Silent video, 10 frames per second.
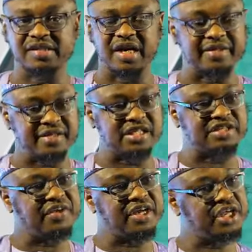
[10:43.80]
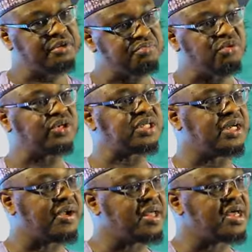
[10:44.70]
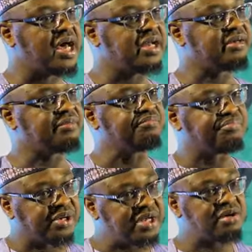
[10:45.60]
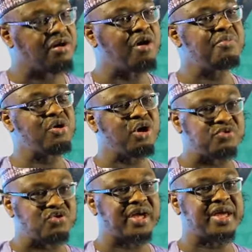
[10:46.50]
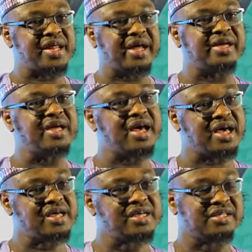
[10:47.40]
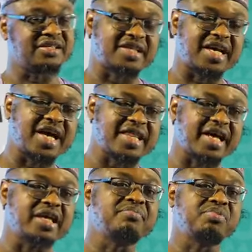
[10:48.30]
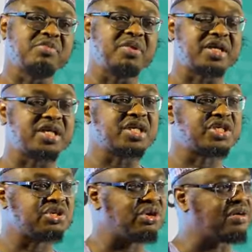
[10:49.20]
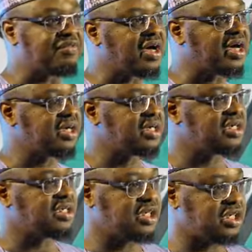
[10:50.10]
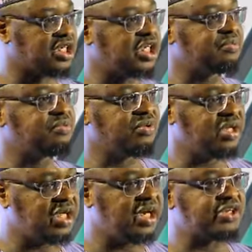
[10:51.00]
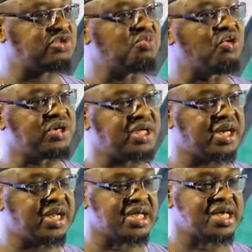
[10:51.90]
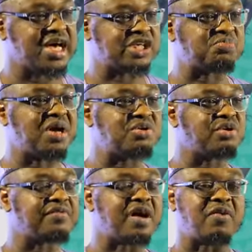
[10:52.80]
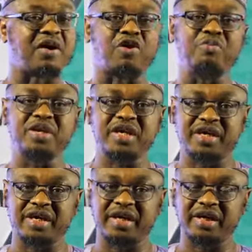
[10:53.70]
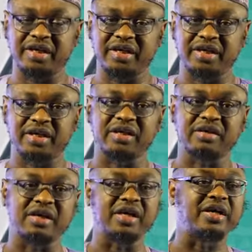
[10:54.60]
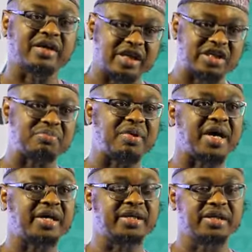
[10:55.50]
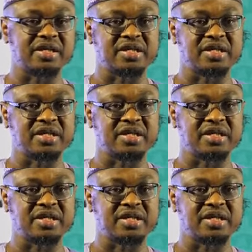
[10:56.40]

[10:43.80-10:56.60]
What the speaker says: And this is very important. And coming up together here is another implementation of the triple helix model as part of our communique read by